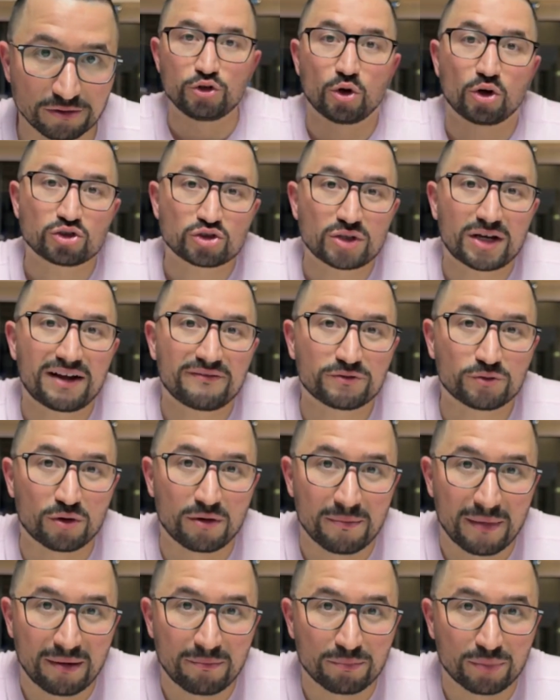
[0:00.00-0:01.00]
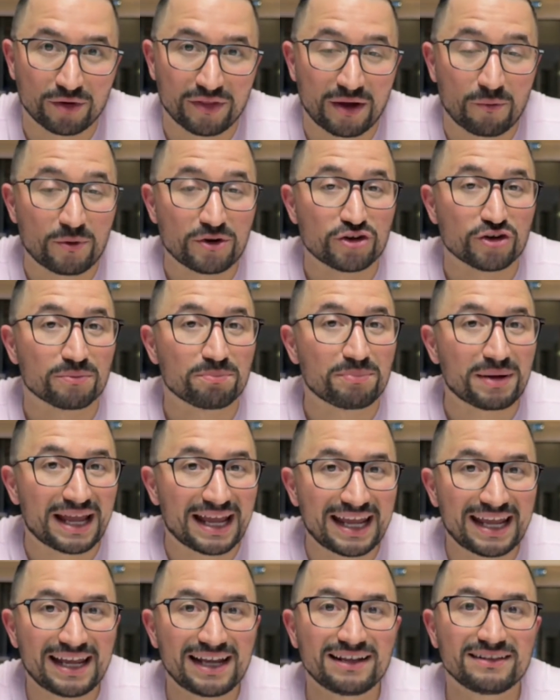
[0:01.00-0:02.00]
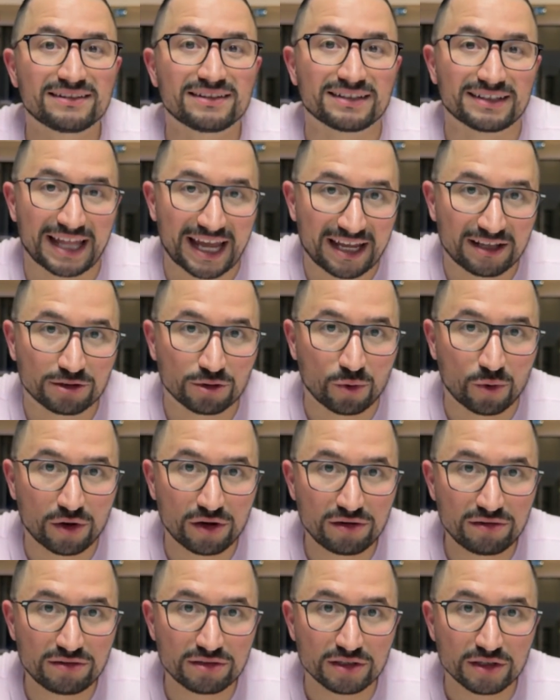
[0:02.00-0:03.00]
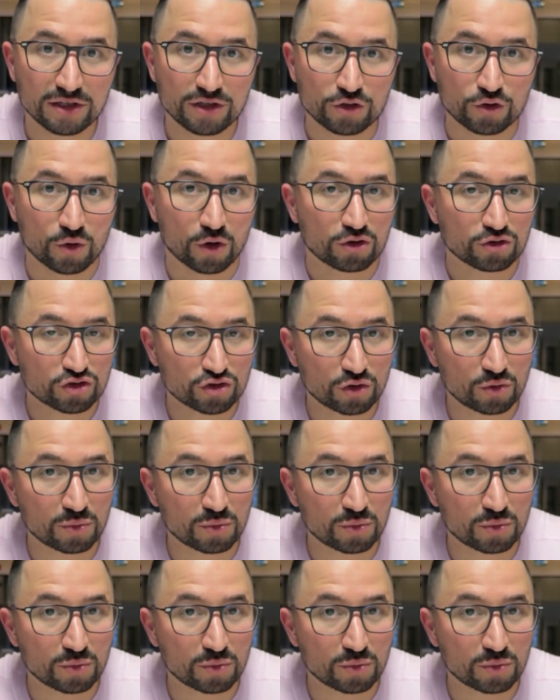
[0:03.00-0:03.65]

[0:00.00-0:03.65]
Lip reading: You also have to remember that when you're paying the landlord, you're also